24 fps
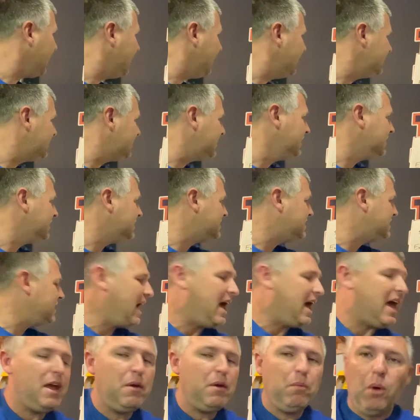
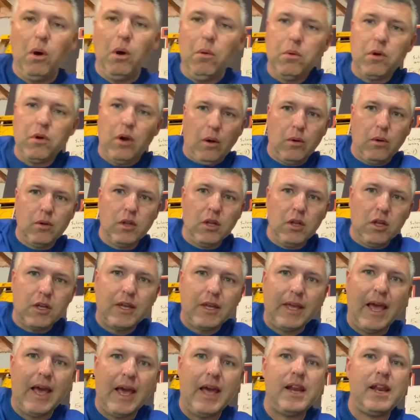Today, what we're going to look
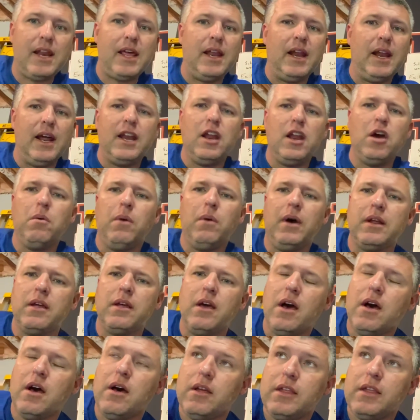at, and I know
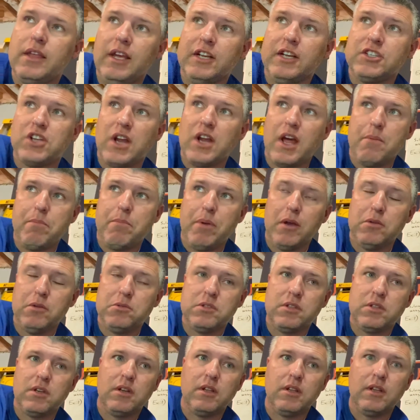yesterday I
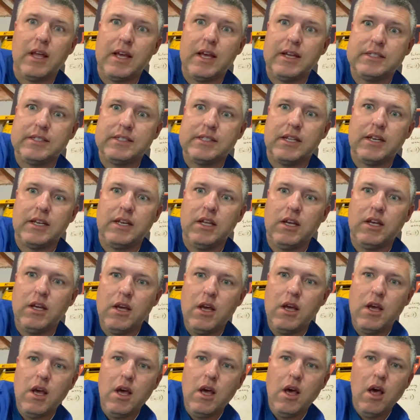posted a lesson.
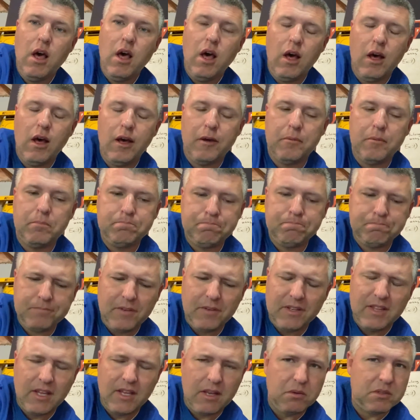I
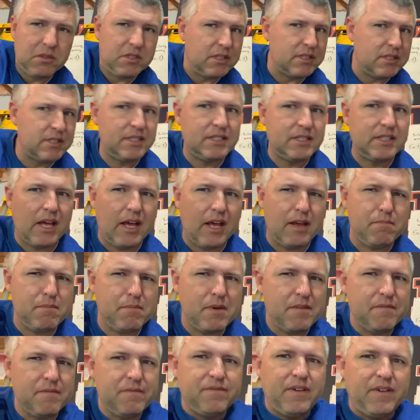think it was
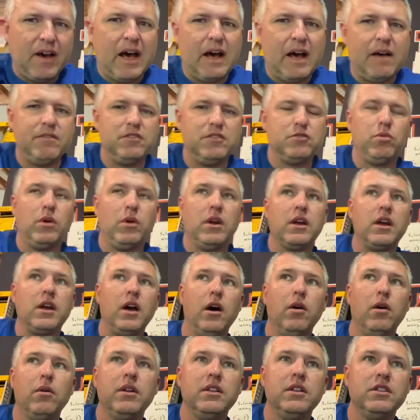assignment 5 is what I
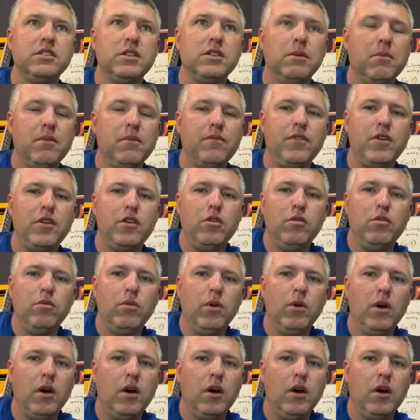called it, and some of you